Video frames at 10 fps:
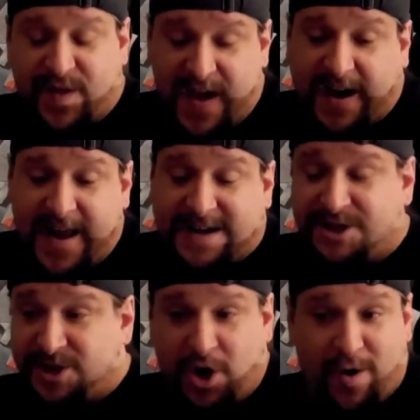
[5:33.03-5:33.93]
The second
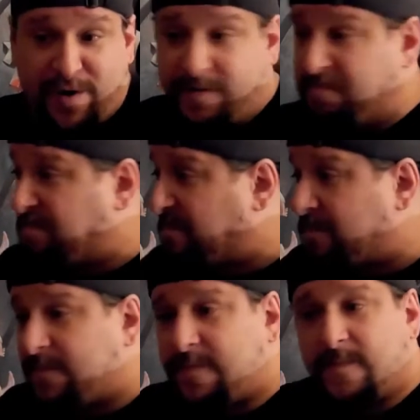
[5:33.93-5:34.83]
actually charted
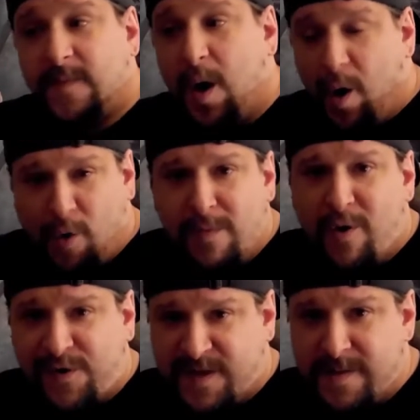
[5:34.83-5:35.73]

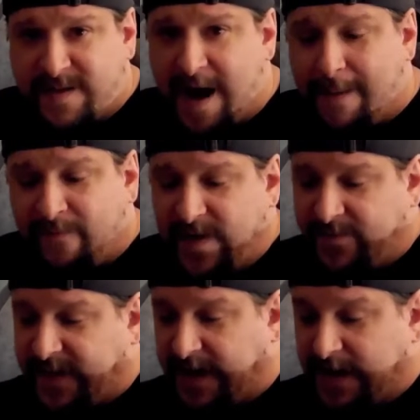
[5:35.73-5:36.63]
almost in the top
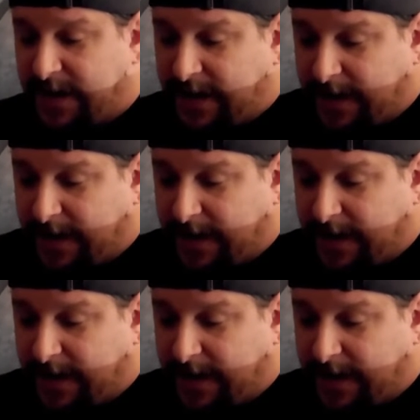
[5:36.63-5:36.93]
50.